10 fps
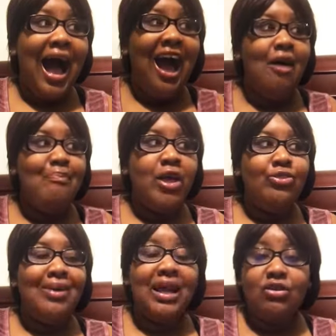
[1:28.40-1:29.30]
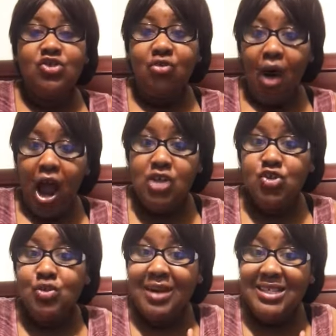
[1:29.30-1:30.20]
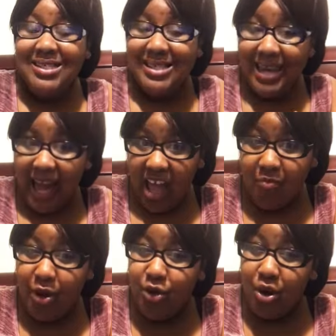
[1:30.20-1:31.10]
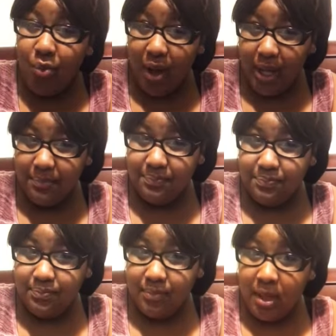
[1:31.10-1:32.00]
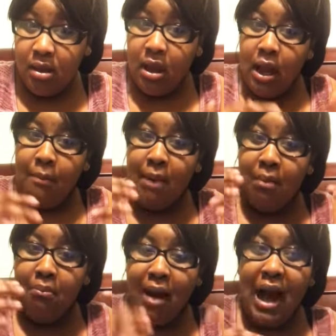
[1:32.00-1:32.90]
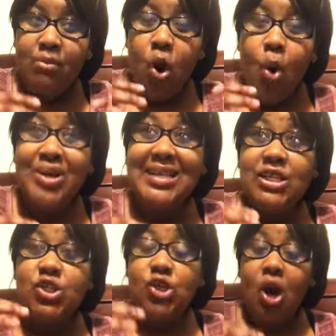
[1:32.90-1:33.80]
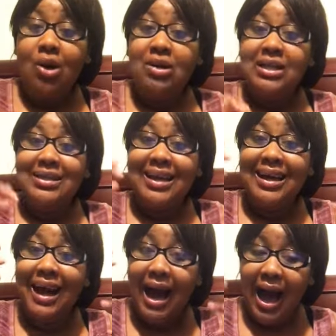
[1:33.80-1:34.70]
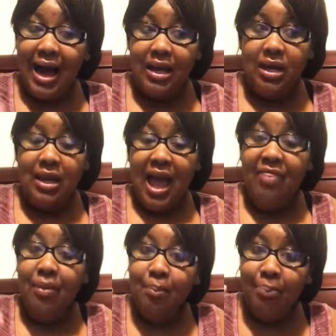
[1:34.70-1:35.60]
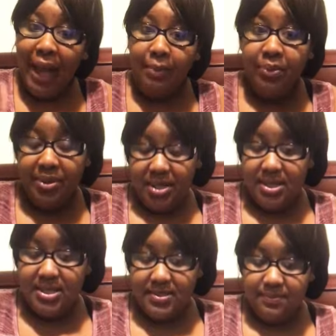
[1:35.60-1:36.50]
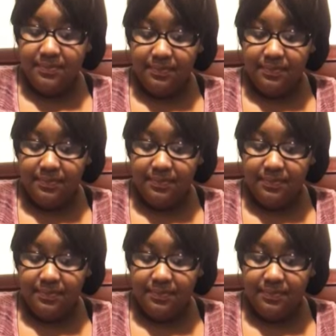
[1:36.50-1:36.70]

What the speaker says: I've been through a lot of trials and tribulations in life, but you know what? My mom always installed God and the Bible in us.